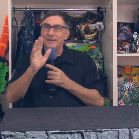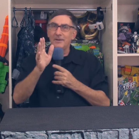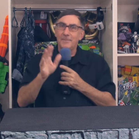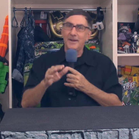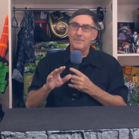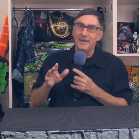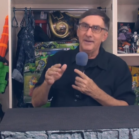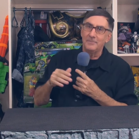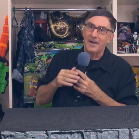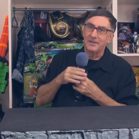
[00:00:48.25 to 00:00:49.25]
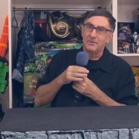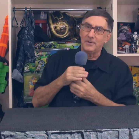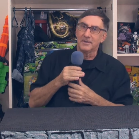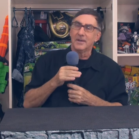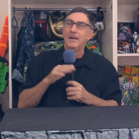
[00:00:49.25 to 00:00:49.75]
my little bit of money to buy
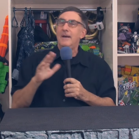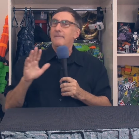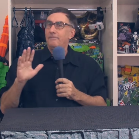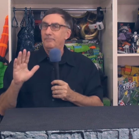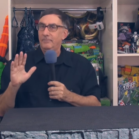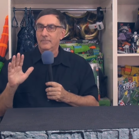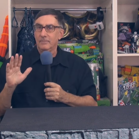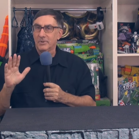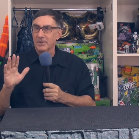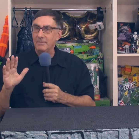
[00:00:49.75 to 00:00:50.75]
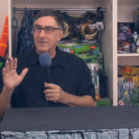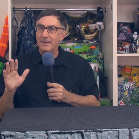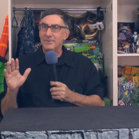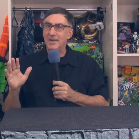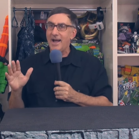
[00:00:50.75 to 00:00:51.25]
toys.
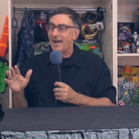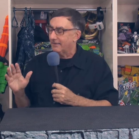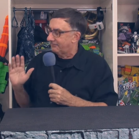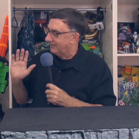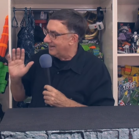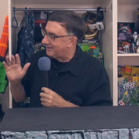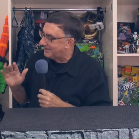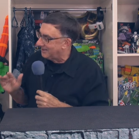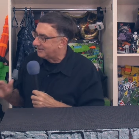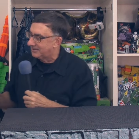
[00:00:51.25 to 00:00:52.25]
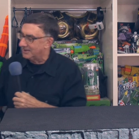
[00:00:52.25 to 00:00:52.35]
Sometimes not. For instance,